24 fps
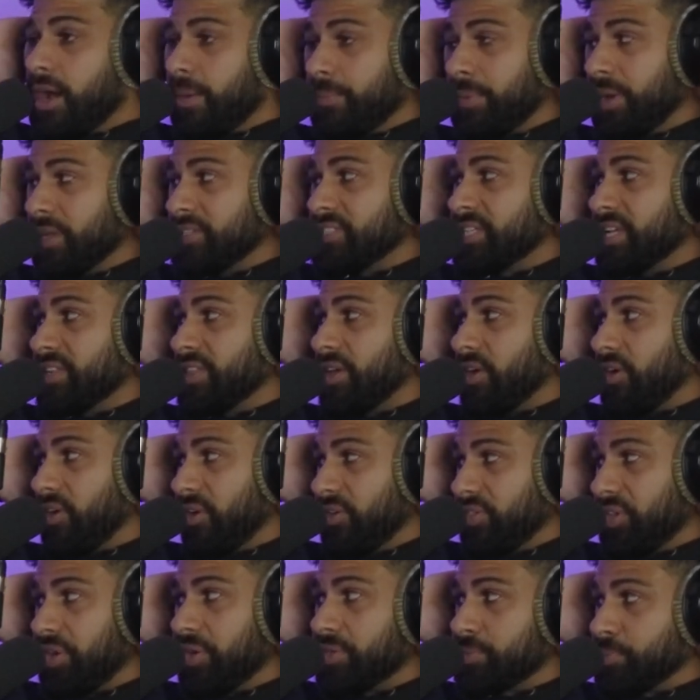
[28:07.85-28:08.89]
I'm not saying that our
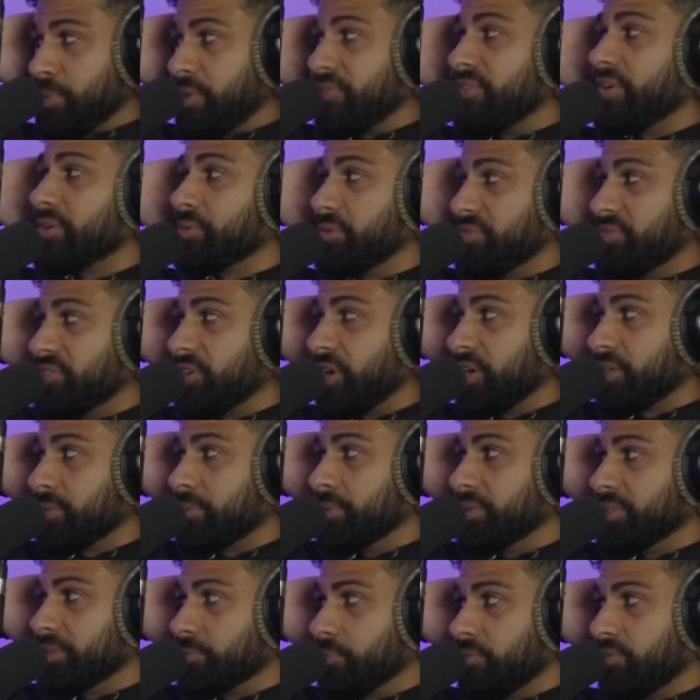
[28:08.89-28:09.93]
healthcare is perfect. We've talked
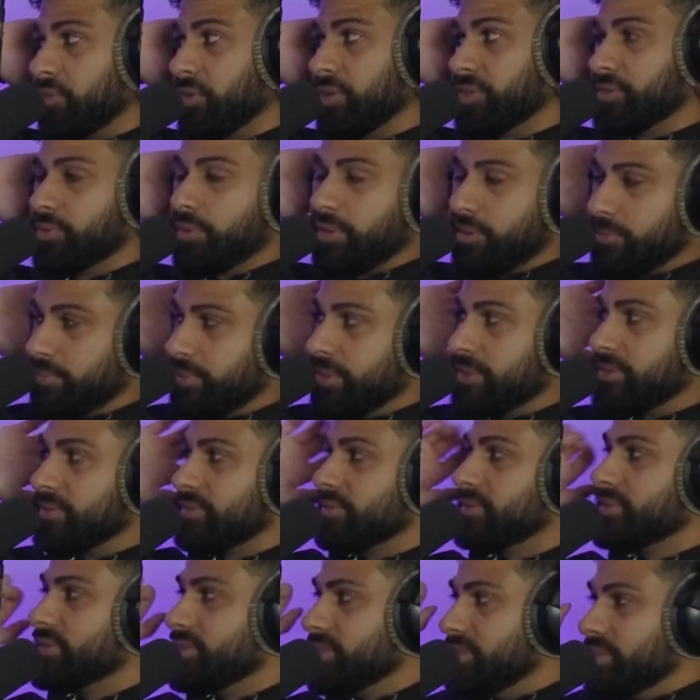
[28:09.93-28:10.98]
about this before as well, but
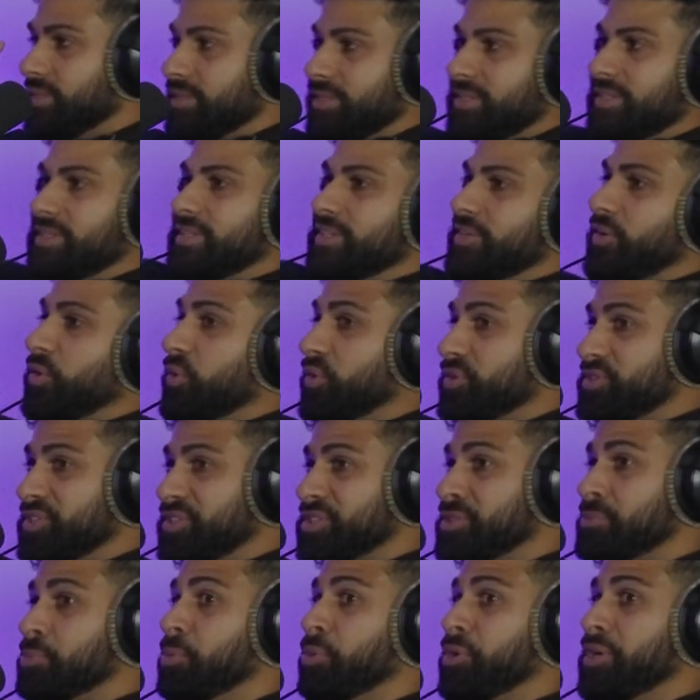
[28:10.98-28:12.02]
go listen to
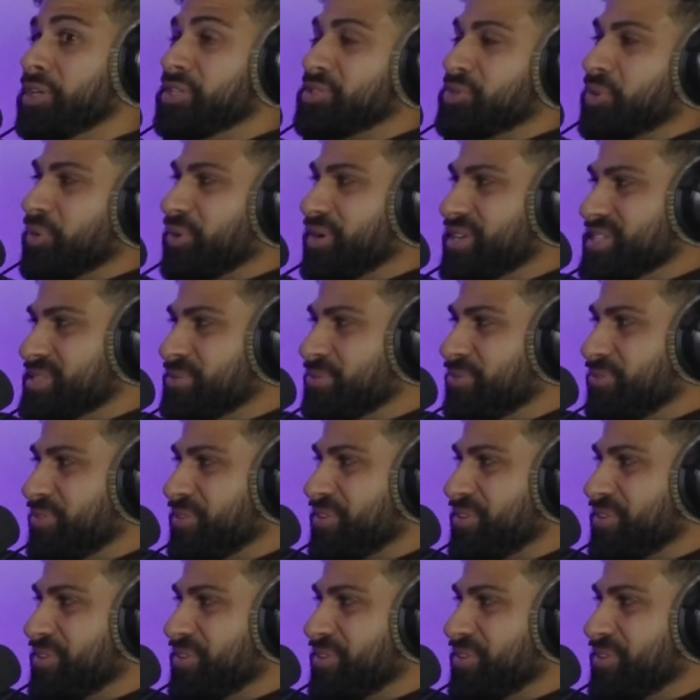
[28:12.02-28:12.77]
spooky stories of